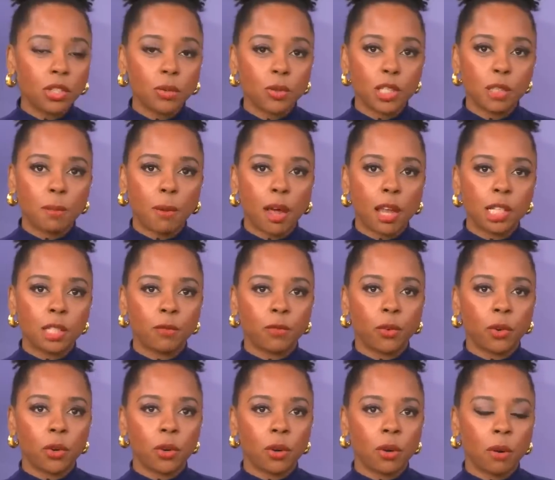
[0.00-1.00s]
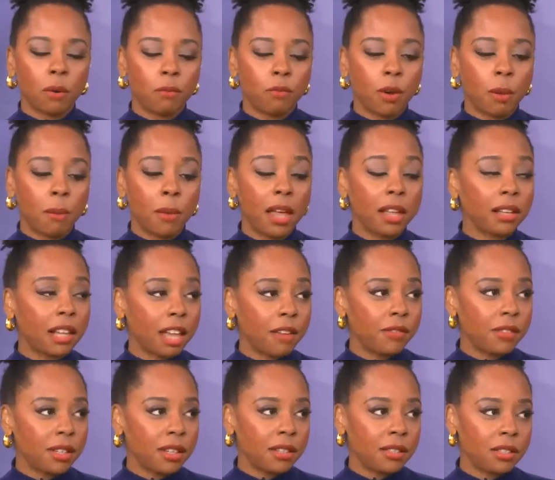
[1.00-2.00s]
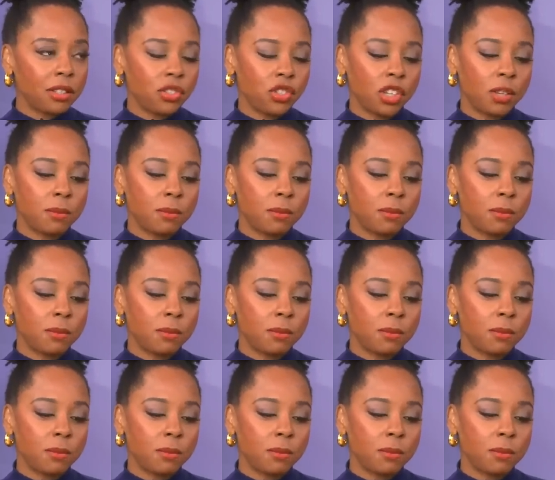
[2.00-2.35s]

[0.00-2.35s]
a response for from a leftist, Jim